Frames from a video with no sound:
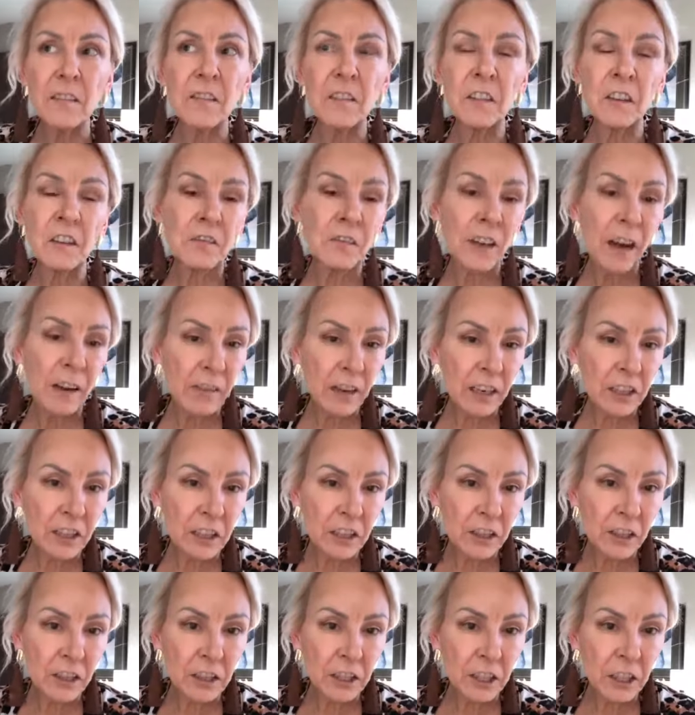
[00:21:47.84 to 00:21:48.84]
for
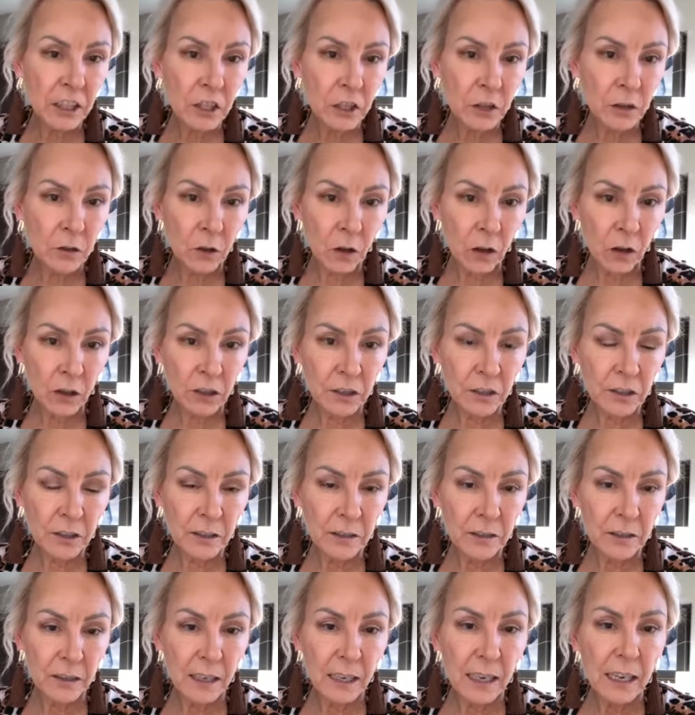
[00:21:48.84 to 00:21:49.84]

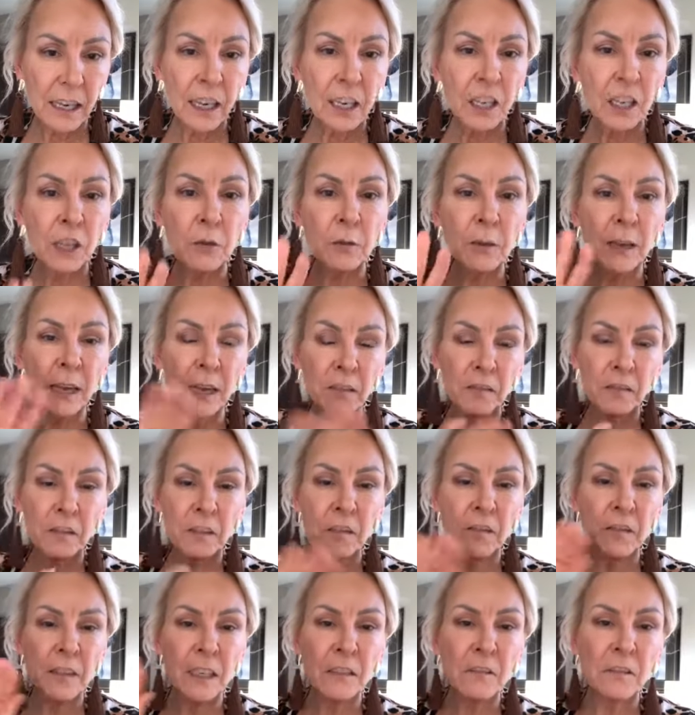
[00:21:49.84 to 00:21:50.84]
$532, you get
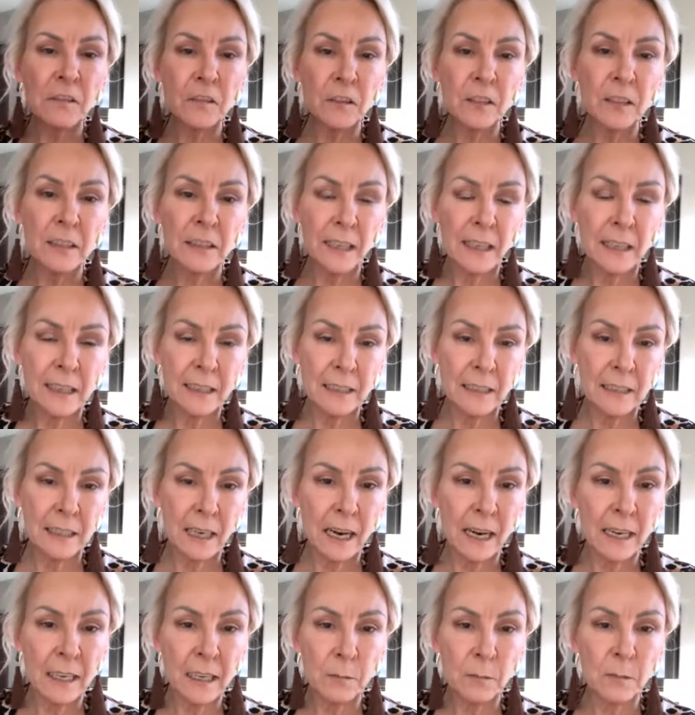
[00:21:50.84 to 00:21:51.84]
15 full-sized
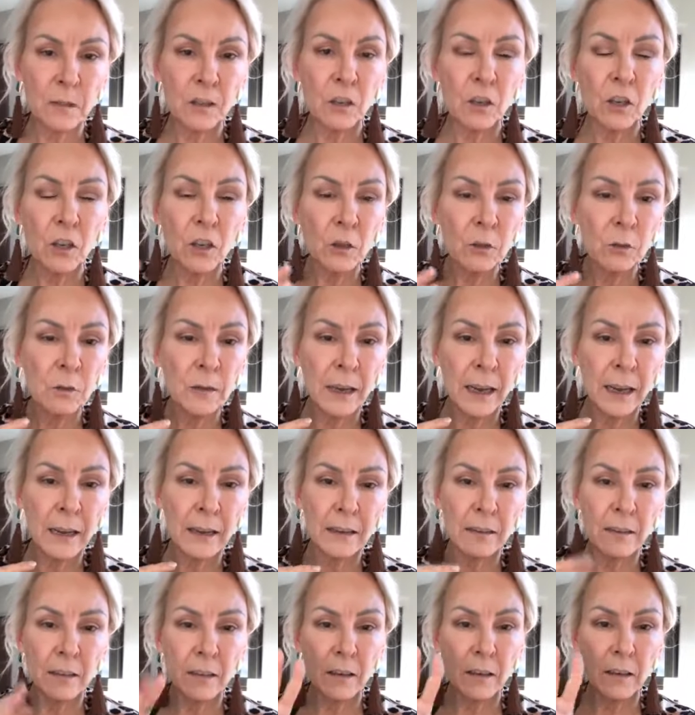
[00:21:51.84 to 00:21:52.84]
items. So you
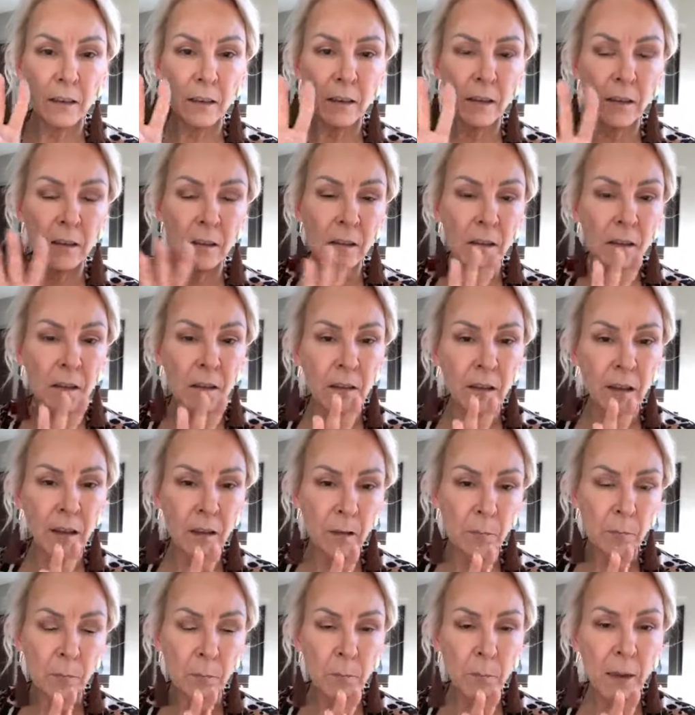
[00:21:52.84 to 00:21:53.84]
get
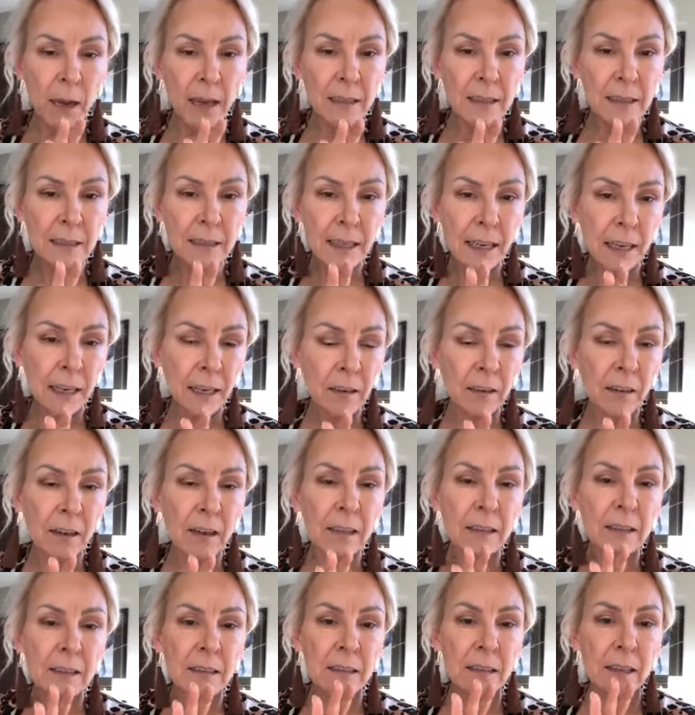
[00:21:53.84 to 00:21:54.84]
the
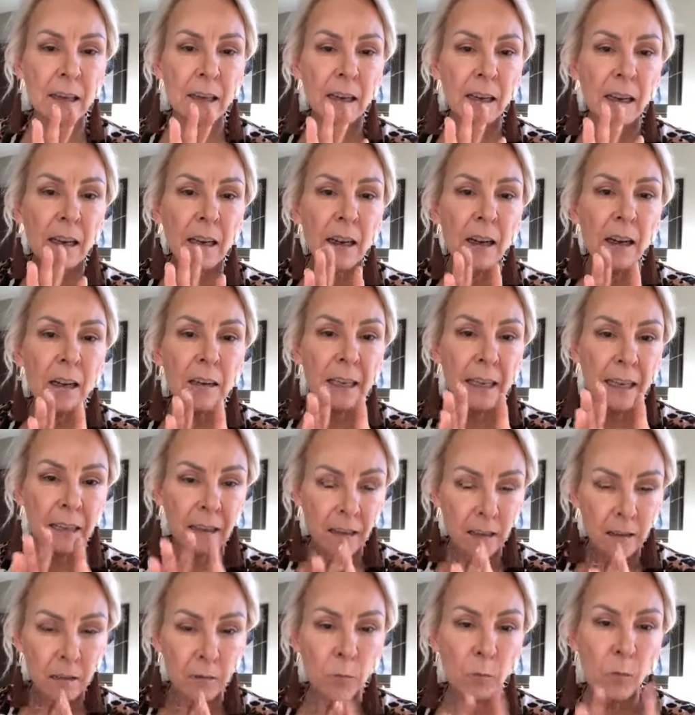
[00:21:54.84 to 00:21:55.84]
mascaras,
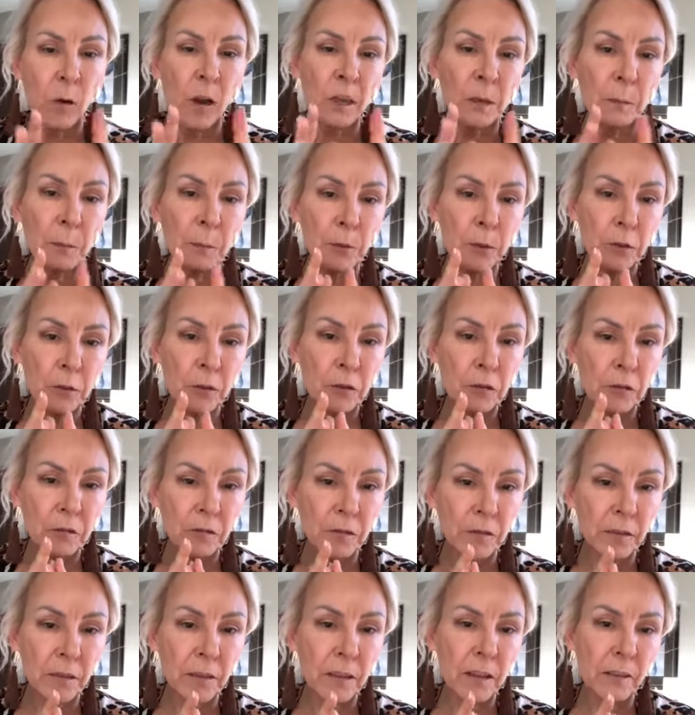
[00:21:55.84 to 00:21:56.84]
like the
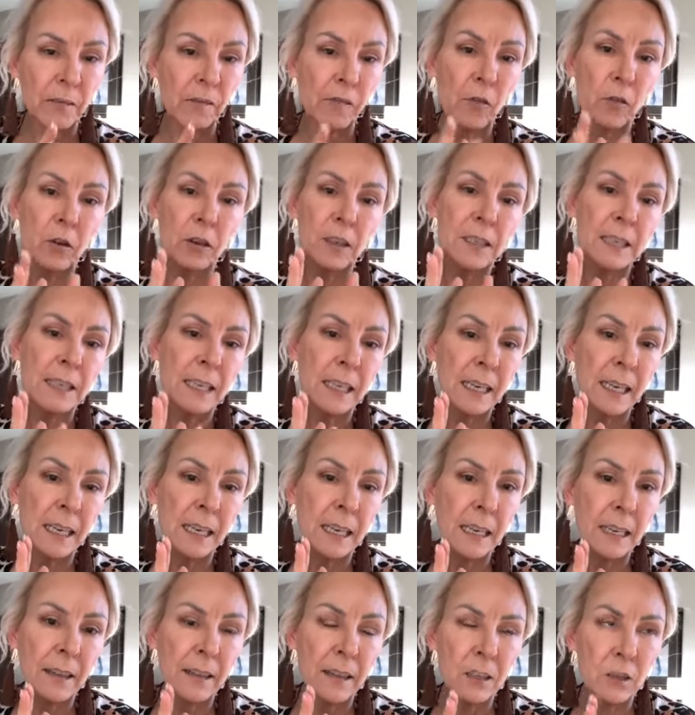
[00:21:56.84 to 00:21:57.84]
waterproof, the
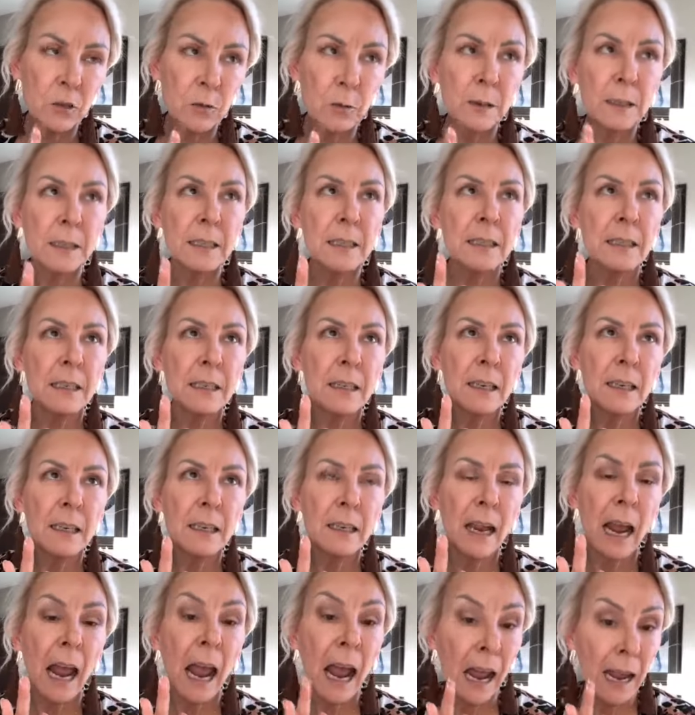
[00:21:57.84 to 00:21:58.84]
4D, the
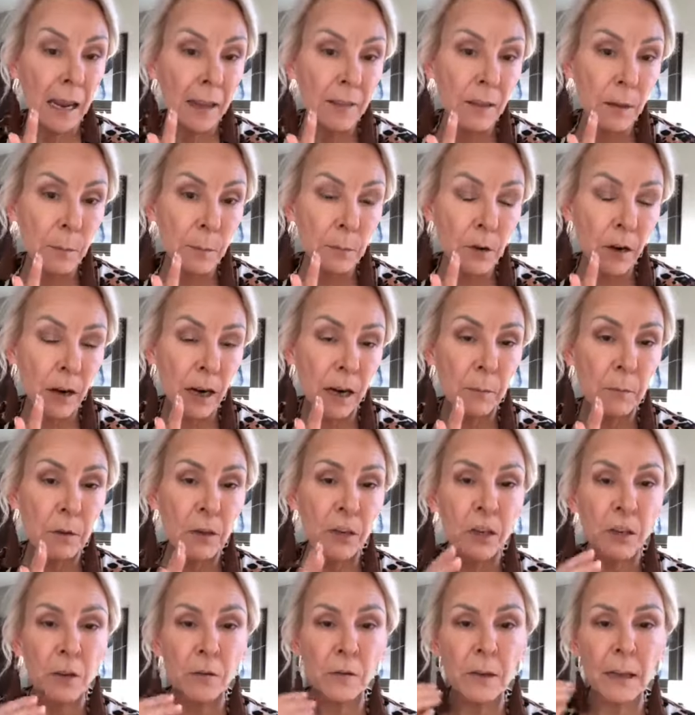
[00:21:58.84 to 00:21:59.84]
twisted, and the
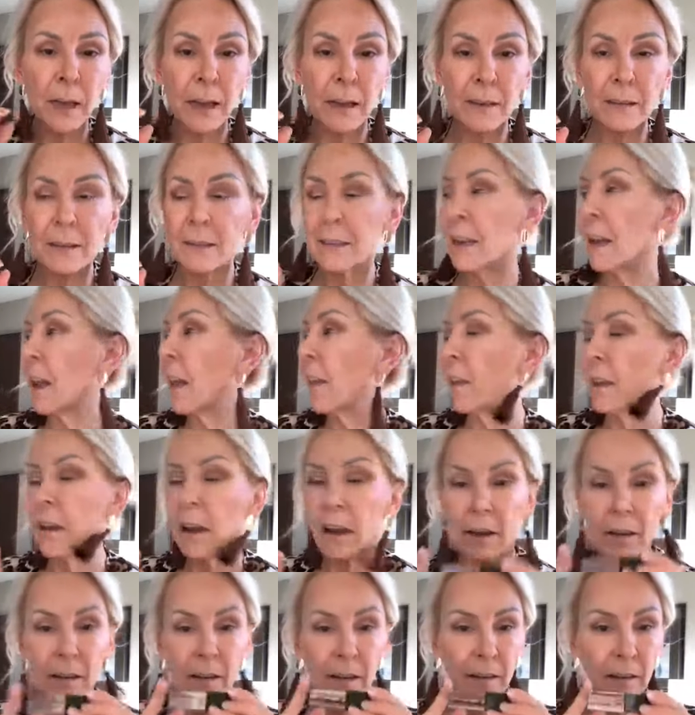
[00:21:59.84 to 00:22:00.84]
primer. You get
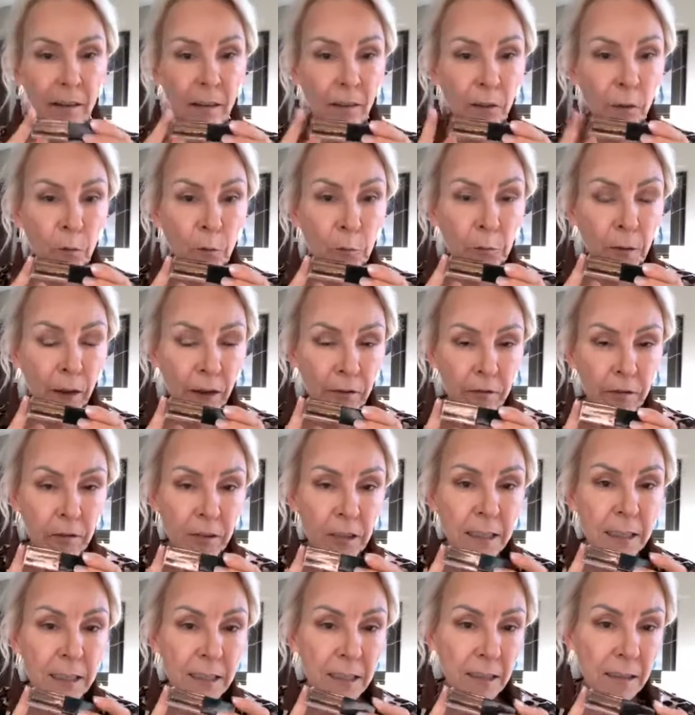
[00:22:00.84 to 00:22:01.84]
the
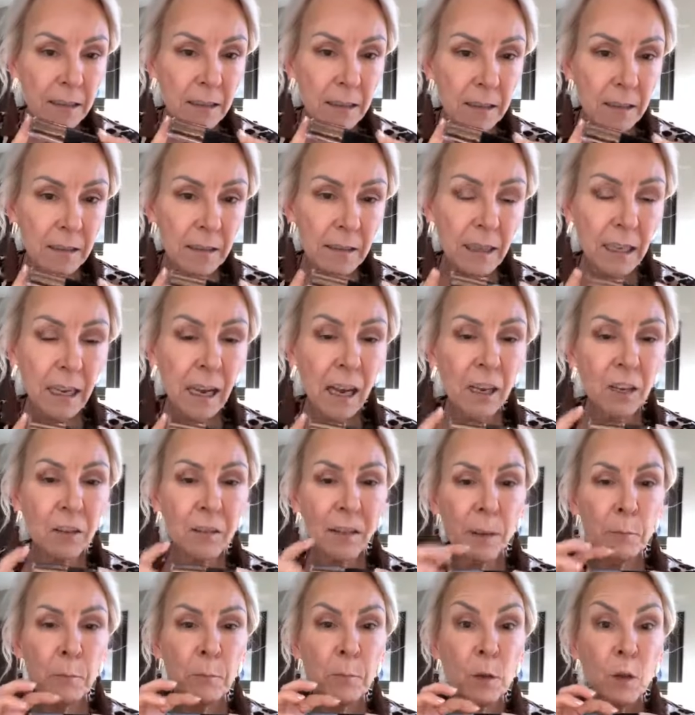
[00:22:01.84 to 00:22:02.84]
Reverent, the color,
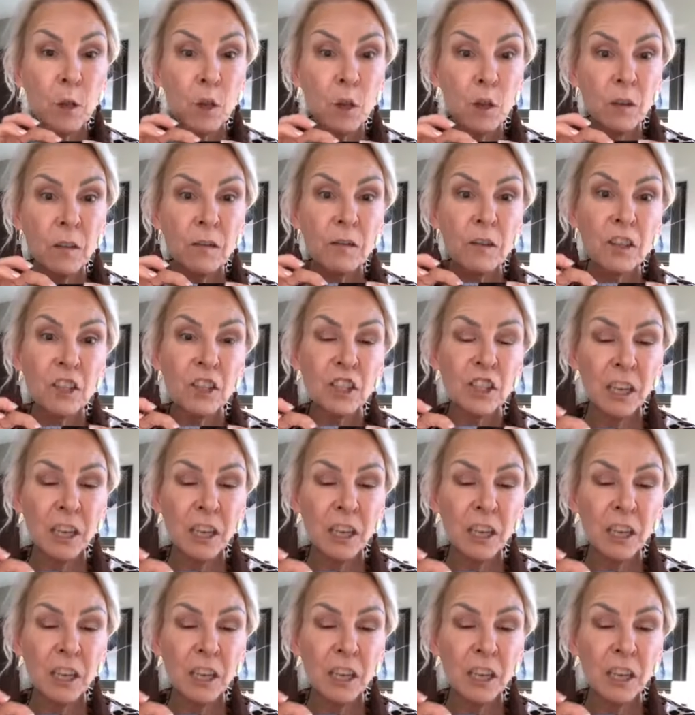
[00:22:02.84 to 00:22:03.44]
that beautiful